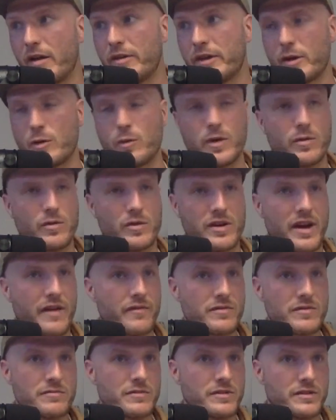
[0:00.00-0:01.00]
Like, we were
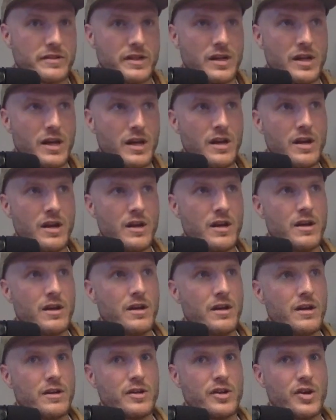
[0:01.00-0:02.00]
never really,
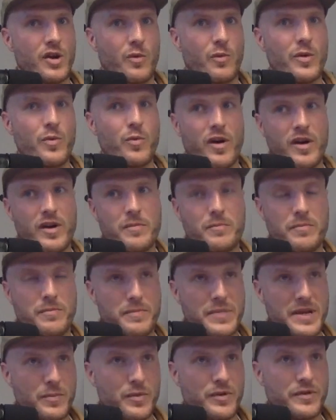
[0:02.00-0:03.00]
we wanted
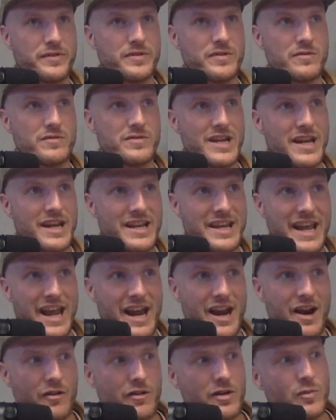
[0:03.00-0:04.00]
people to take
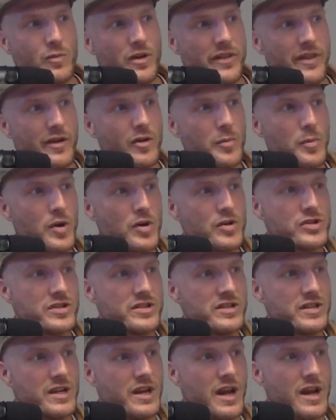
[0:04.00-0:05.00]
care in what they were
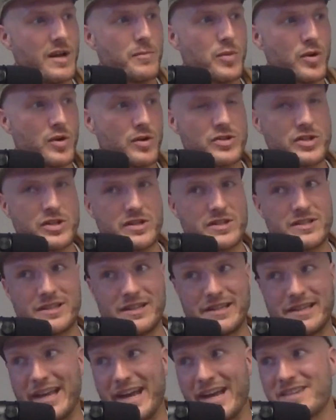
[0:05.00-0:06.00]
purchasing and purchase
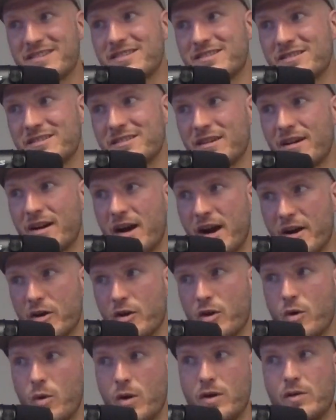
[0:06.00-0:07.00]
less
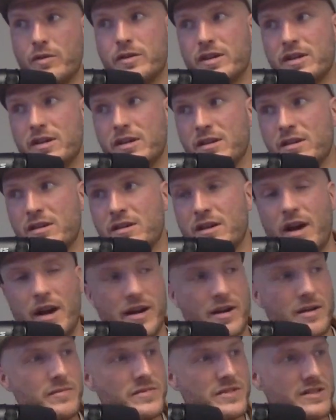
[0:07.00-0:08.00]
higher quality
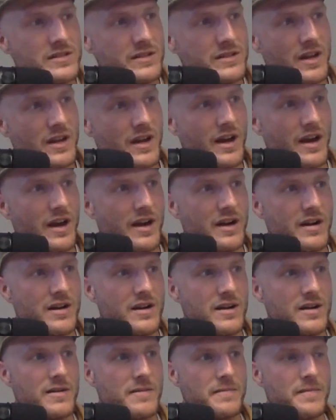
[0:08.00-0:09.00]
items.
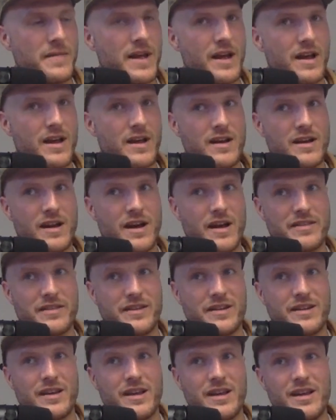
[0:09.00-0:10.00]
And I
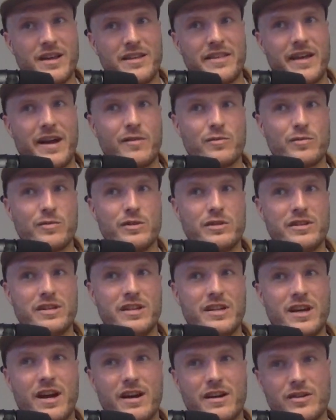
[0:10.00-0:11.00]
think that really
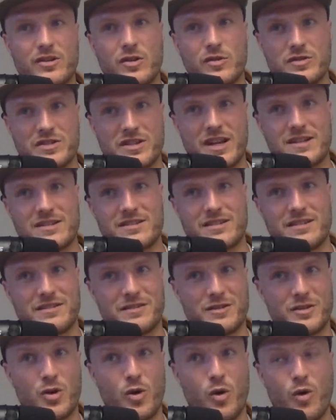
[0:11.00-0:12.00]
kind of goes against like
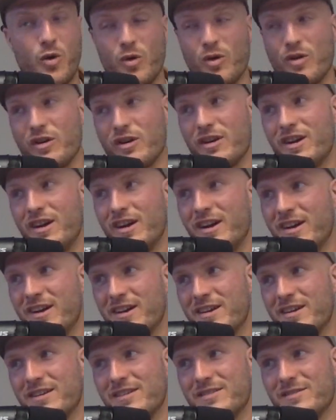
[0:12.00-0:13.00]
the core,
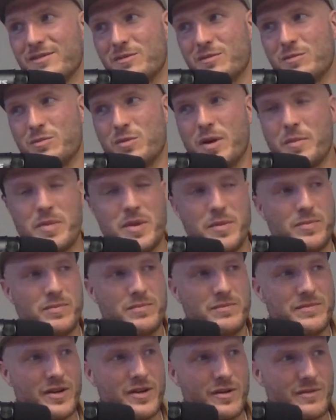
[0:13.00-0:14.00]
what people,
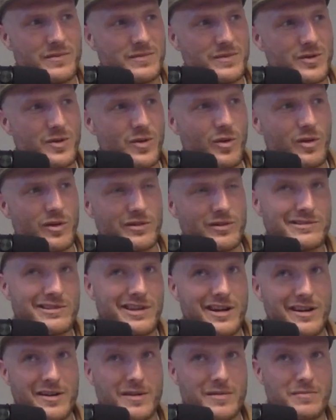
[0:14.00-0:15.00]
core
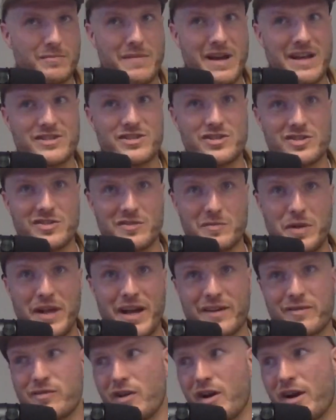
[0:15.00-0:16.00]
kind of message of
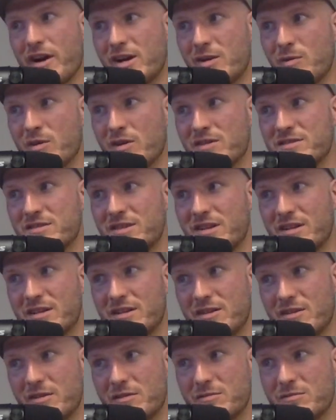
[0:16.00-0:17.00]
Black Friday, where it's like,
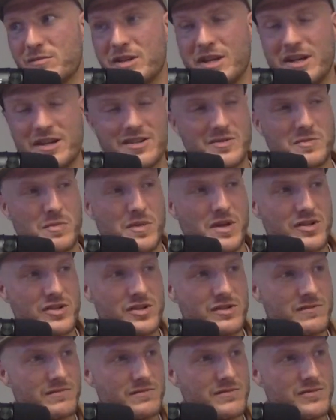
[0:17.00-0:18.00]
get as
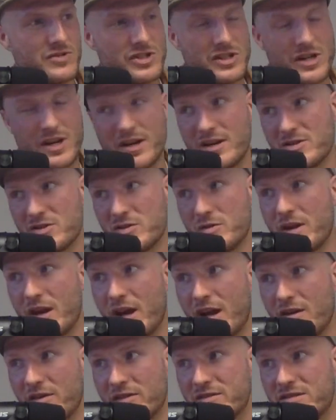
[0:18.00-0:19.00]
much shit as you
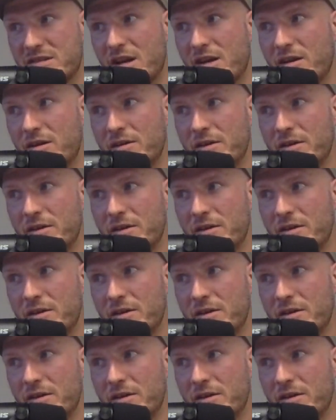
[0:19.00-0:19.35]
can on sale.